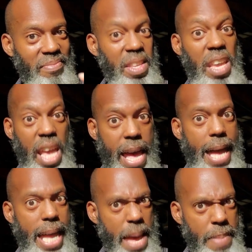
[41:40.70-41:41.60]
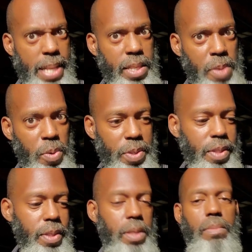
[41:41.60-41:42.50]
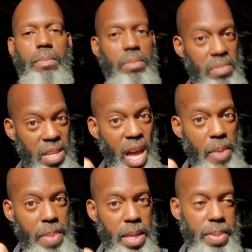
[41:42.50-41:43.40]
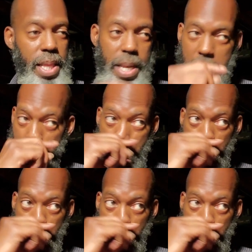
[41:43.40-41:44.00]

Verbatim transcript: Yeah, I got my smokes. Y'all better be lucky.